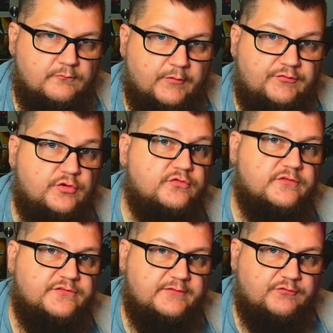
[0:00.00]
with
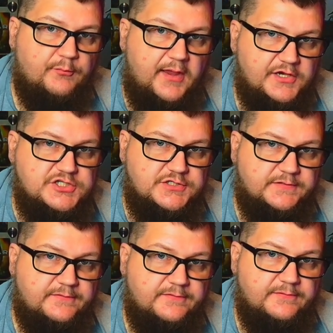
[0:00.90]
useless
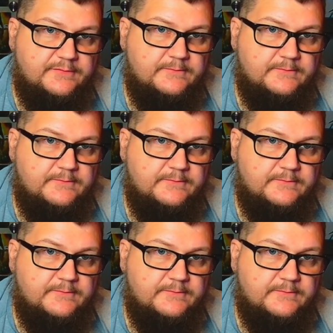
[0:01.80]
information